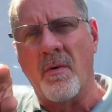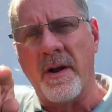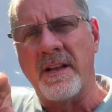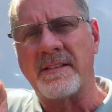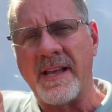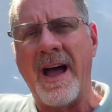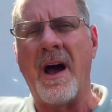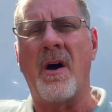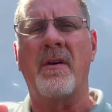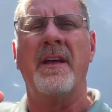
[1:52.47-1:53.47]
ways
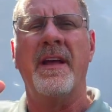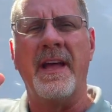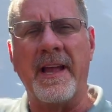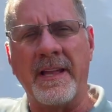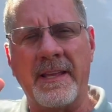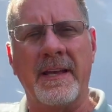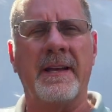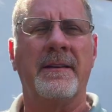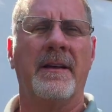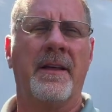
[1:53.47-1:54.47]
out and
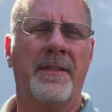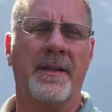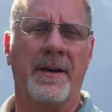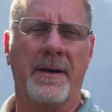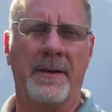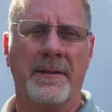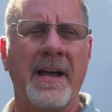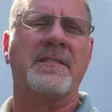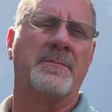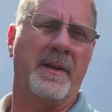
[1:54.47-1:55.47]
get the
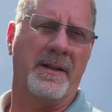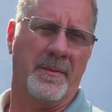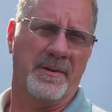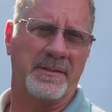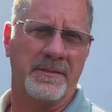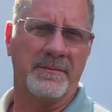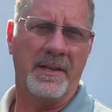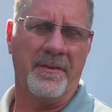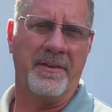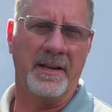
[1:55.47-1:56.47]
license plate numbers
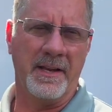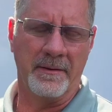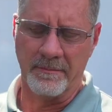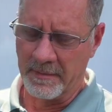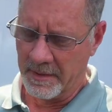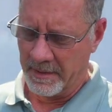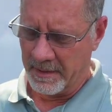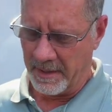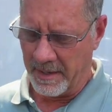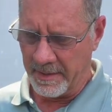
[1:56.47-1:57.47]
if you need them.
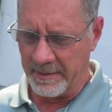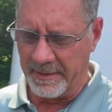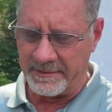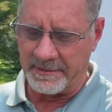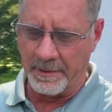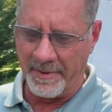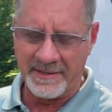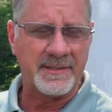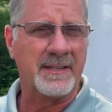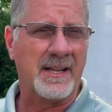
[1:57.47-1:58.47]
It's the
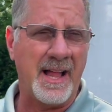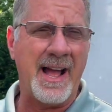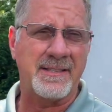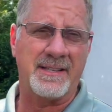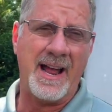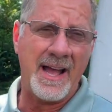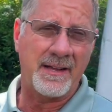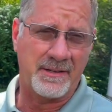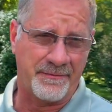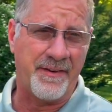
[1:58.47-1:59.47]
best in class that I
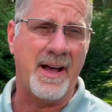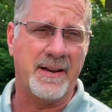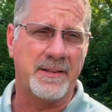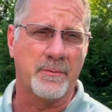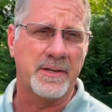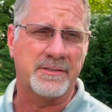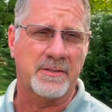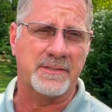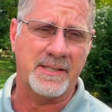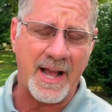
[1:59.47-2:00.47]
could find in the
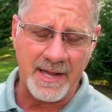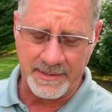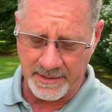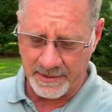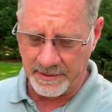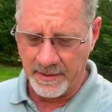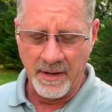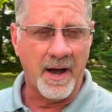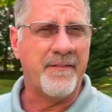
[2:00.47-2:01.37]
research that I did of